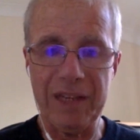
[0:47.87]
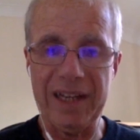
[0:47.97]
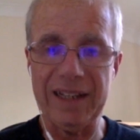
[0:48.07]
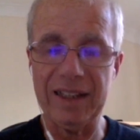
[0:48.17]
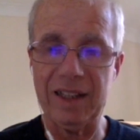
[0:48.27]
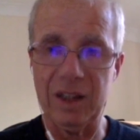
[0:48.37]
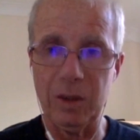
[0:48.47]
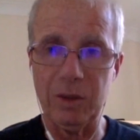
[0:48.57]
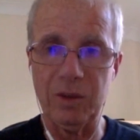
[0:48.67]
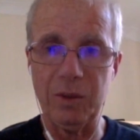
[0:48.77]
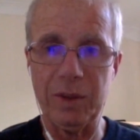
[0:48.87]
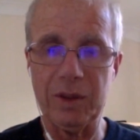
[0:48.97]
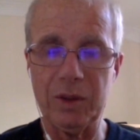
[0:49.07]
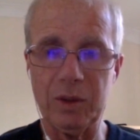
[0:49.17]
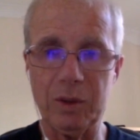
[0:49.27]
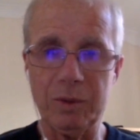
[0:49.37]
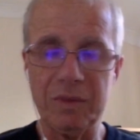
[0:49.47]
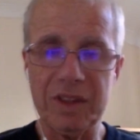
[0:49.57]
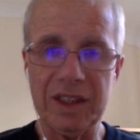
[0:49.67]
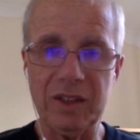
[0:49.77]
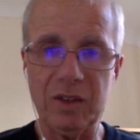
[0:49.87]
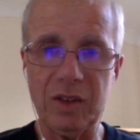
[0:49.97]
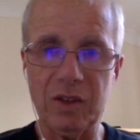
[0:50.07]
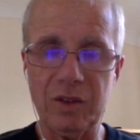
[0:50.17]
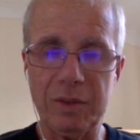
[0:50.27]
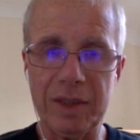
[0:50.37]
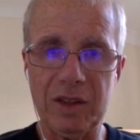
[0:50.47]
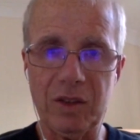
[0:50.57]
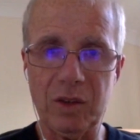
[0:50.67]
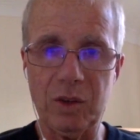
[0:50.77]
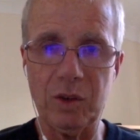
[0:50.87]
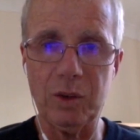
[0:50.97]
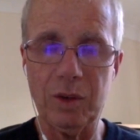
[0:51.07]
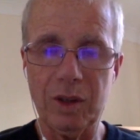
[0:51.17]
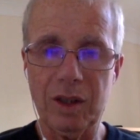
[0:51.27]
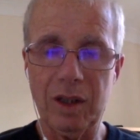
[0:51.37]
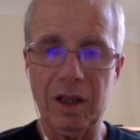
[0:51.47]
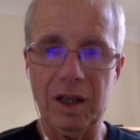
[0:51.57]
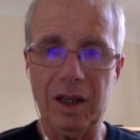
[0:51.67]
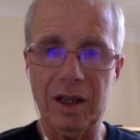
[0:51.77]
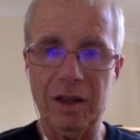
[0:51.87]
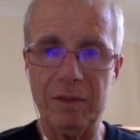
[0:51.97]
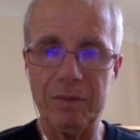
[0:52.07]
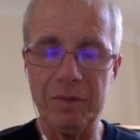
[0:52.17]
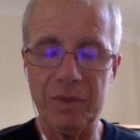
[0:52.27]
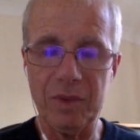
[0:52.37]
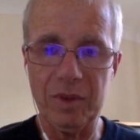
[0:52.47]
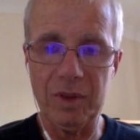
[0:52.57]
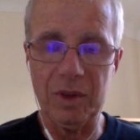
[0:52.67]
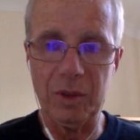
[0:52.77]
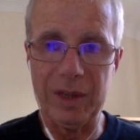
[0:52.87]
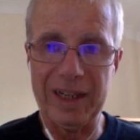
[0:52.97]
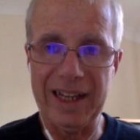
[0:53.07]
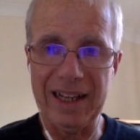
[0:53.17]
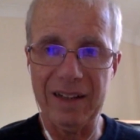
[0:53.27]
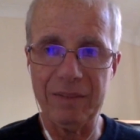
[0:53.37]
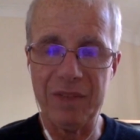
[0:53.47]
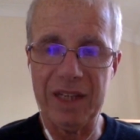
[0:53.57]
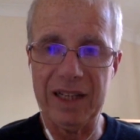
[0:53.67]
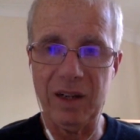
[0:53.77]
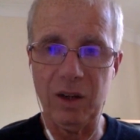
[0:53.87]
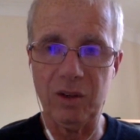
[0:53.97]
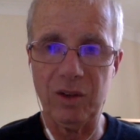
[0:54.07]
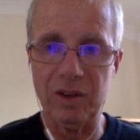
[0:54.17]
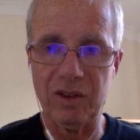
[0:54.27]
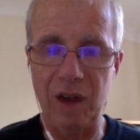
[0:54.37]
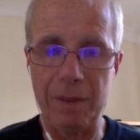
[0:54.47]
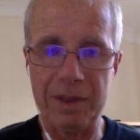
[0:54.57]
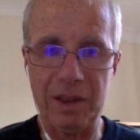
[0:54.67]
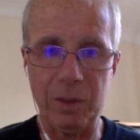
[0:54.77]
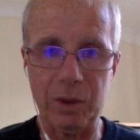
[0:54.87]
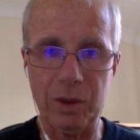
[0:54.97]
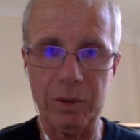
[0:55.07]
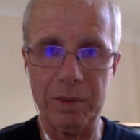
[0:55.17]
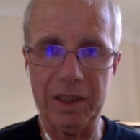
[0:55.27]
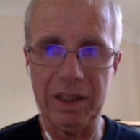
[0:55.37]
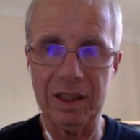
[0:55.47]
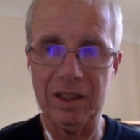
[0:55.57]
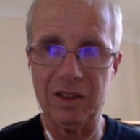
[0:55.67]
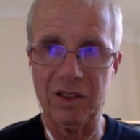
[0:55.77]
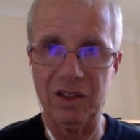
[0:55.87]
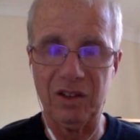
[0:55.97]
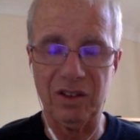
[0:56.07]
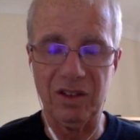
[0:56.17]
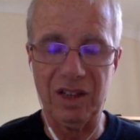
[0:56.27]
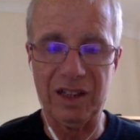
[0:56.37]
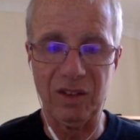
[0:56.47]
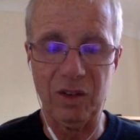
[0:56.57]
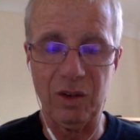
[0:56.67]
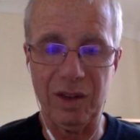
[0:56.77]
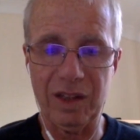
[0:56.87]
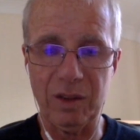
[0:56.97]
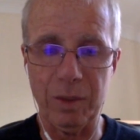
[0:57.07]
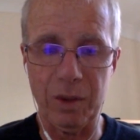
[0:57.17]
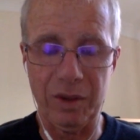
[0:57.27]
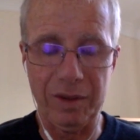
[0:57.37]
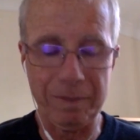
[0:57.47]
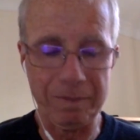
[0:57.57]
And Claire was the one who introduced me to the great Hannah and also this topic that we're going to be discussing today. So thank you both.